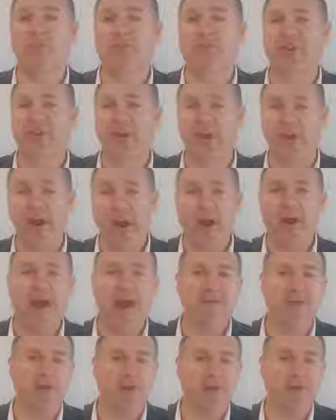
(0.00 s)
So you can go and
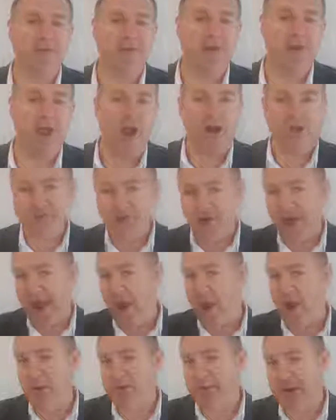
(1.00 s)
have a look at the video. It's on
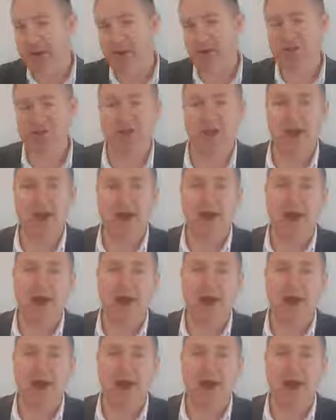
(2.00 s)
our homepage.